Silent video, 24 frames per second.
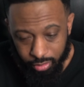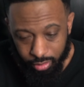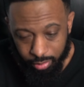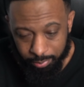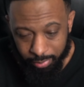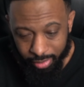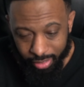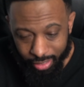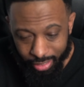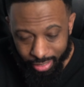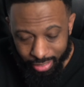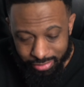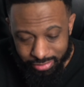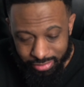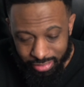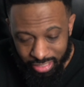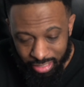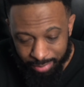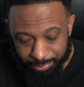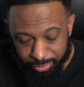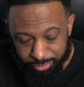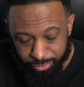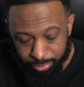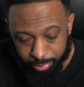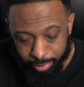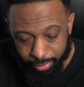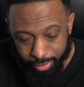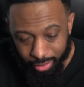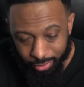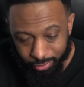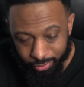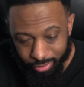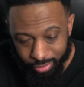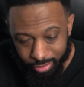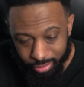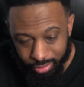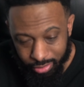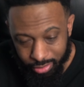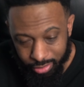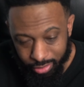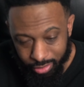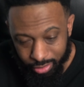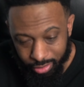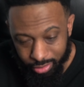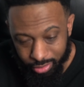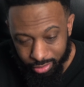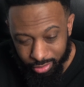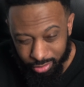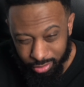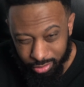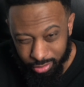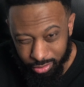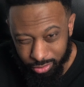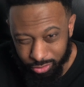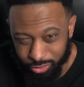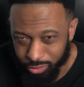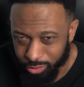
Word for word: my guy Tommy from Power, aka